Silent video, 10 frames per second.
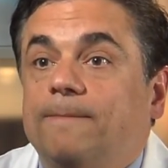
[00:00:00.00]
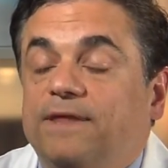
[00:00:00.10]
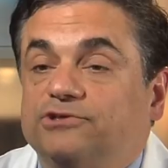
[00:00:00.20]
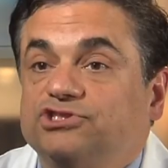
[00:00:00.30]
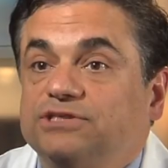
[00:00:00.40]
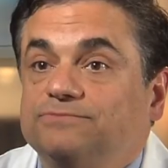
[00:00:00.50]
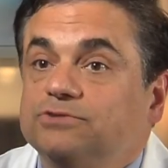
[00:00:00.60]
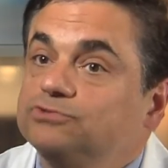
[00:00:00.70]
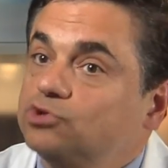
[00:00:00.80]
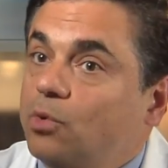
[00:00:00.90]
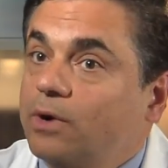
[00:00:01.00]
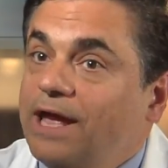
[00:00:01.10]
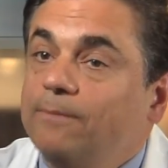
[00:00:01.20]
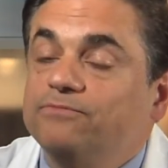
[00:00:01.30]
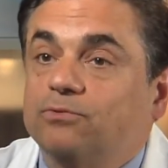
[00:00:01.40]
their symptoms or
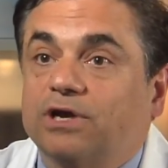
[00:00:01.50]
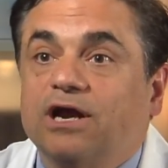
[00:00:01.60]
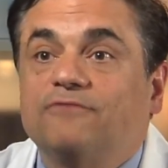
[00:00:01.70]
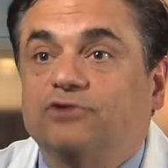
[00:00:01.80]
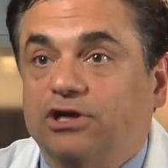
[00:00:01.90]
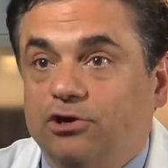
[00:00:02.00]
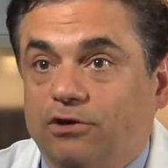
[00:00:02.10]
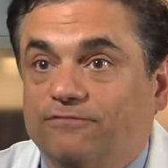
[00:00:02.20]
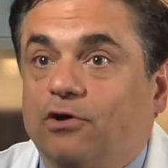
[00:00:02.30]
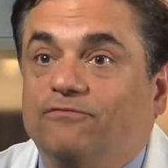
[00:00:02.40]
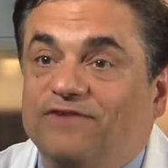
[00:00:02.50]
help the recovery curve go